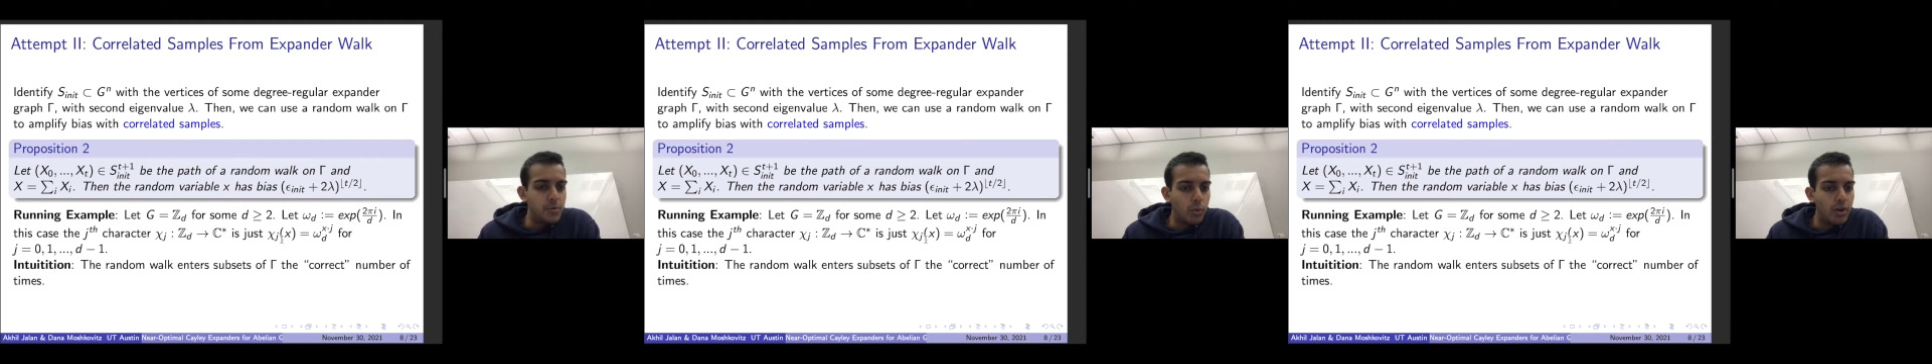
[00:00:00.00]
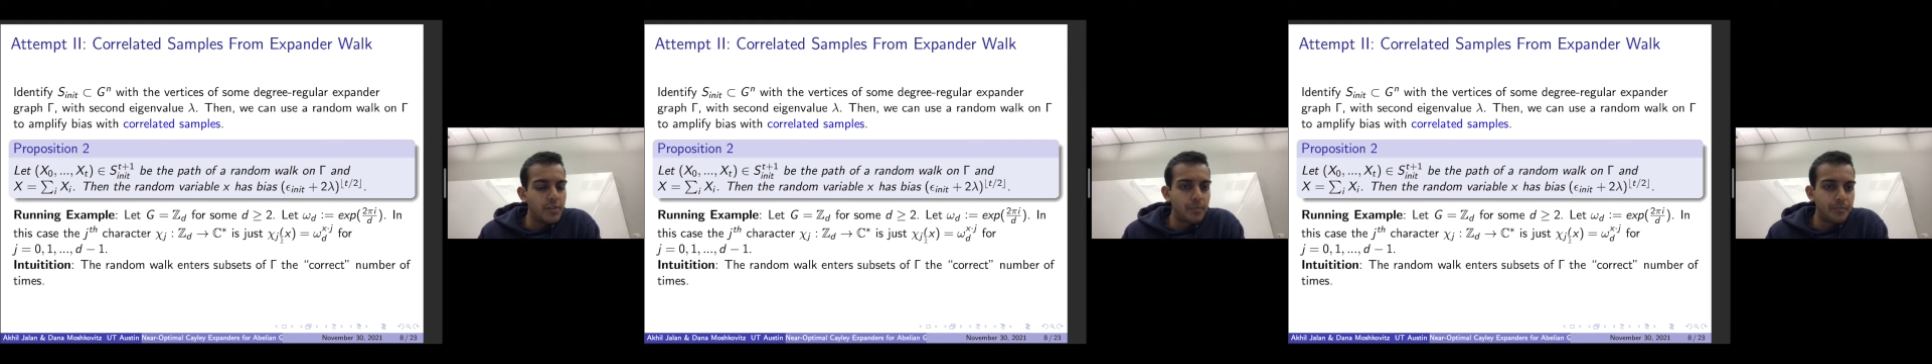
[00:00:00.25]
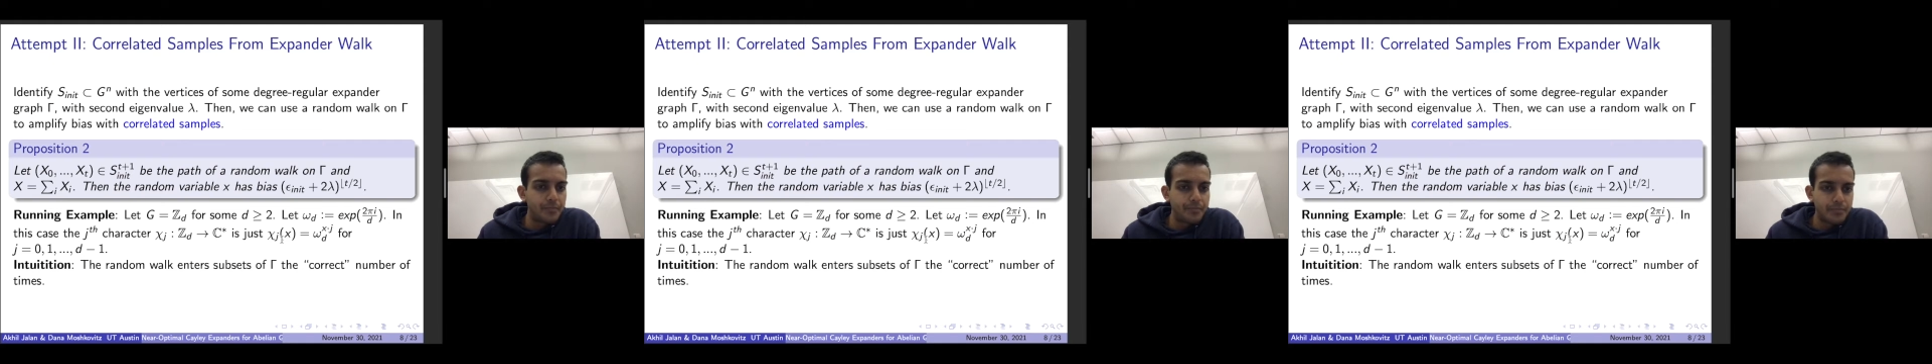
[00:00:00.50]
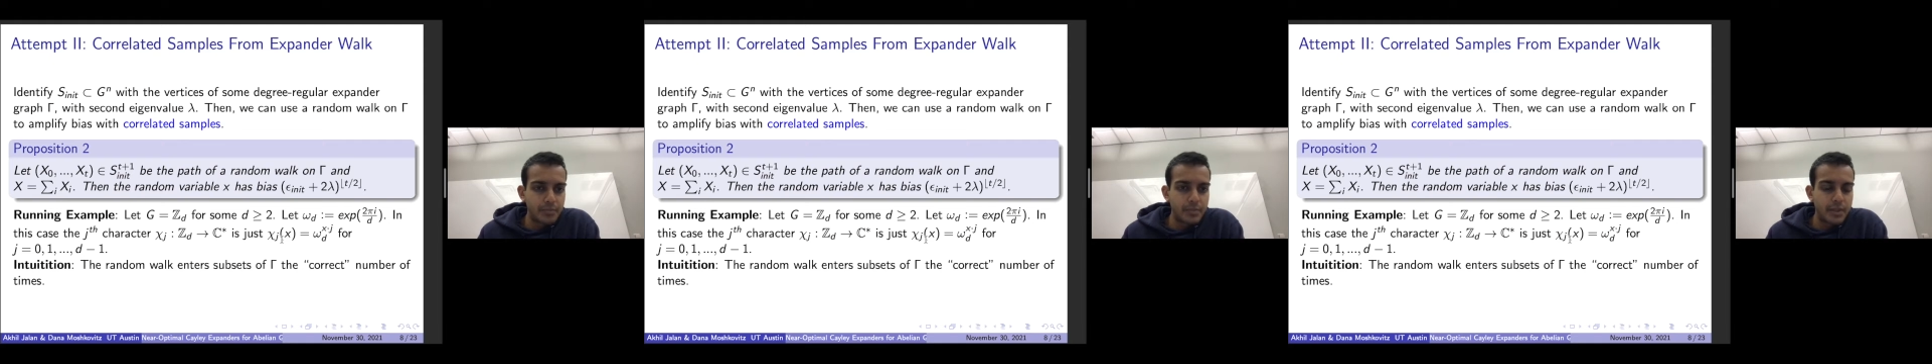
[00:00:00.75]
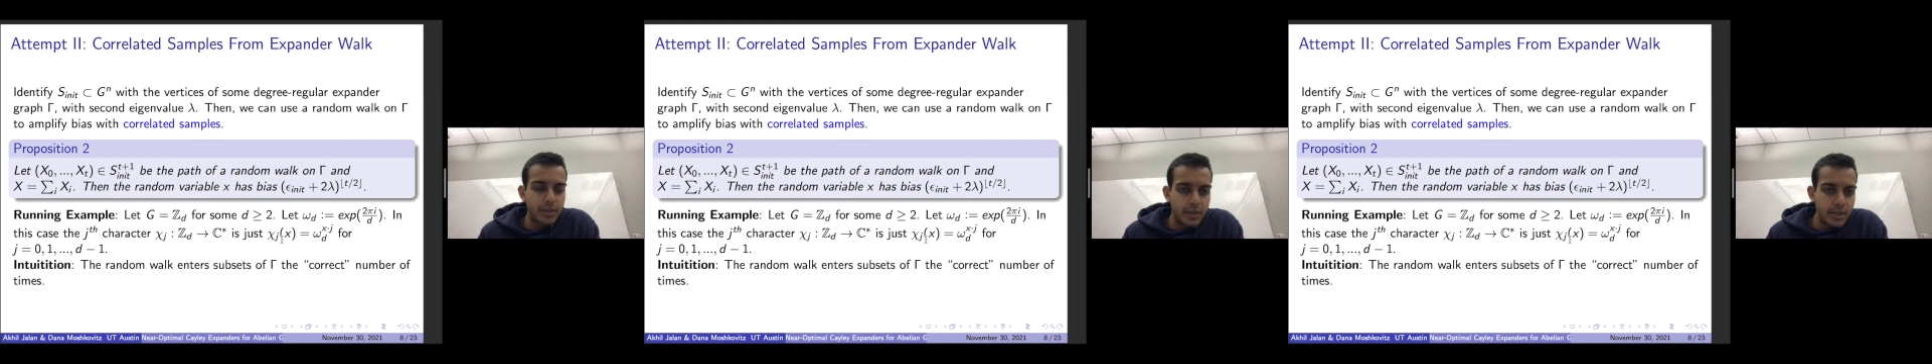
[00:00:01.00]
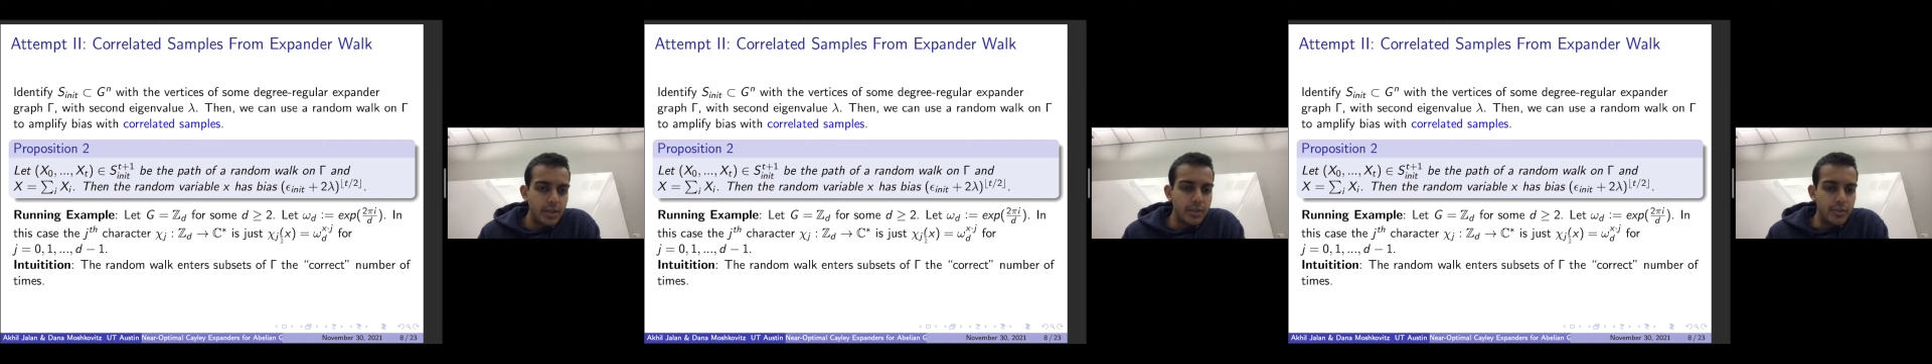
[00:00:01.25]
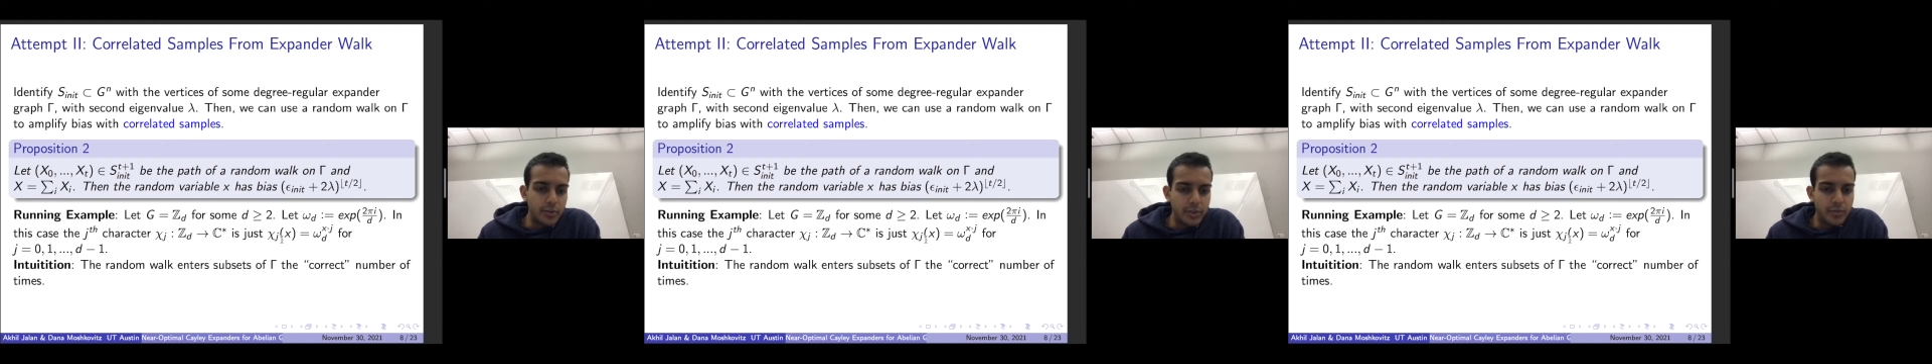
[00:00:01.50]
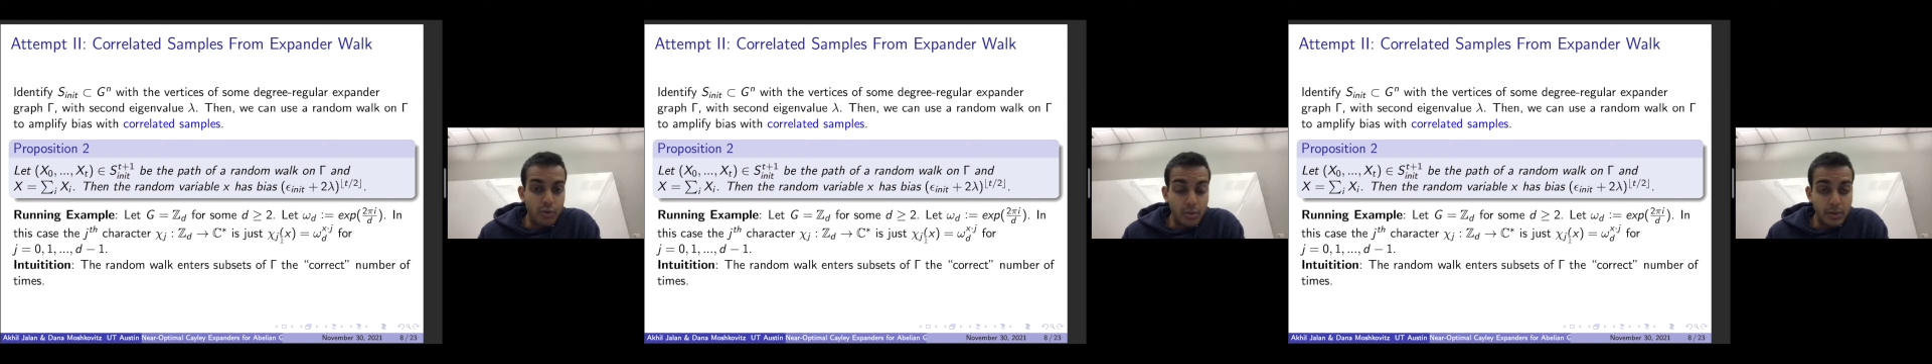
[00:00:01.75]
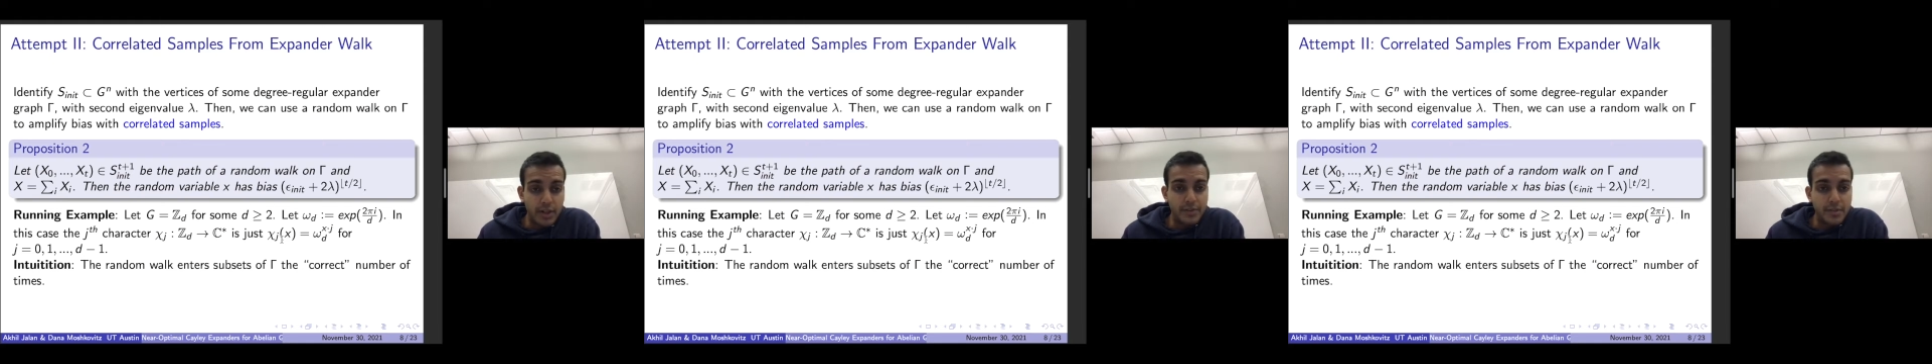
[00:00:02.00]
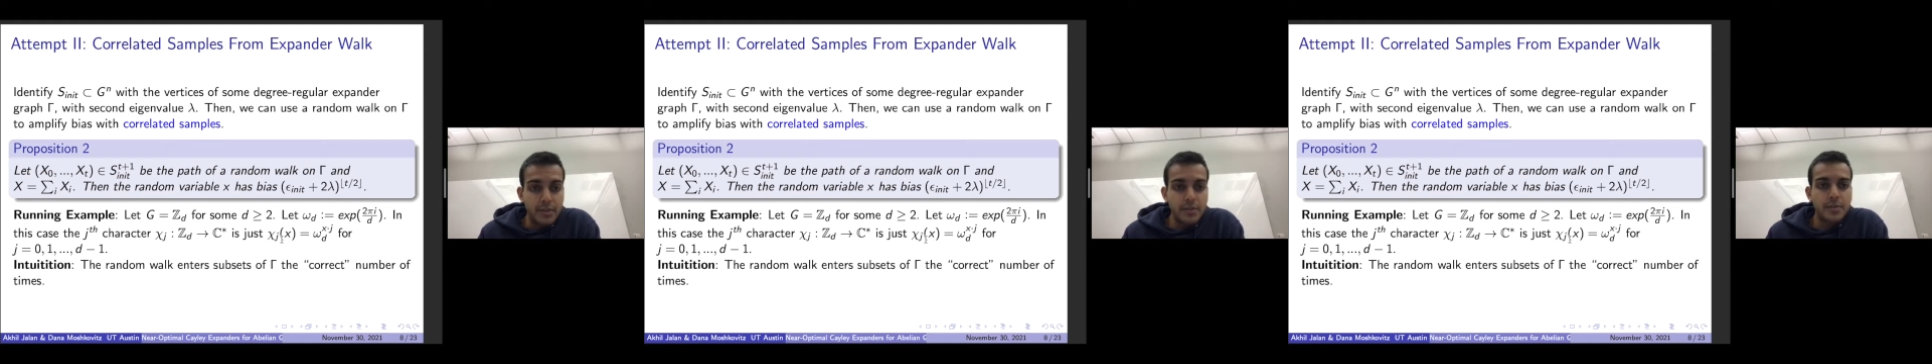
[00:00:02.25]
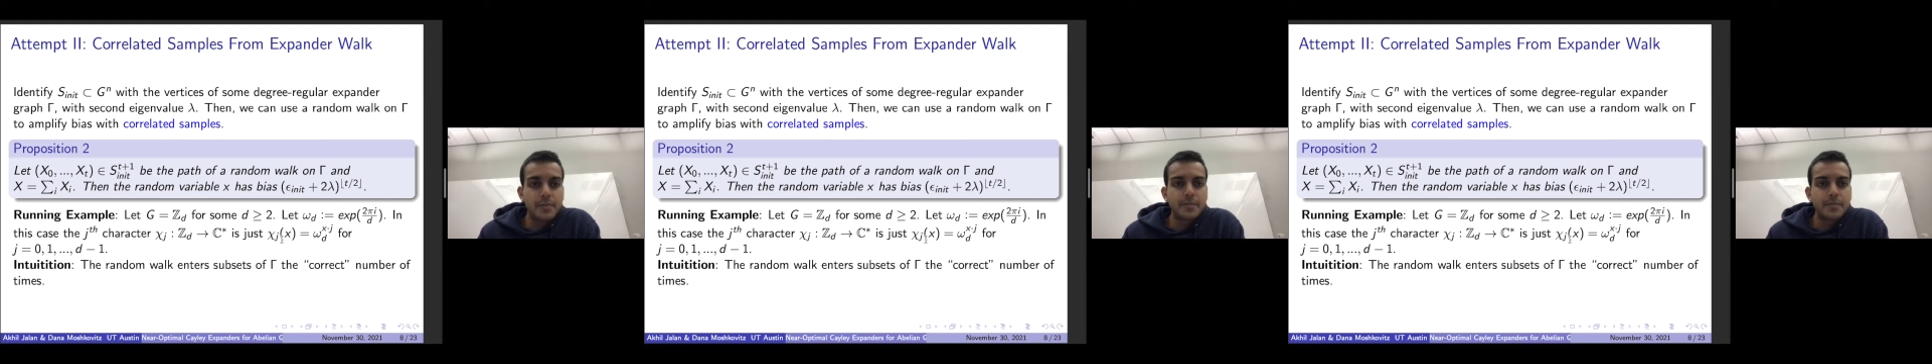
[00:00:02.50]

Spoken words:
was. So let's formalize this.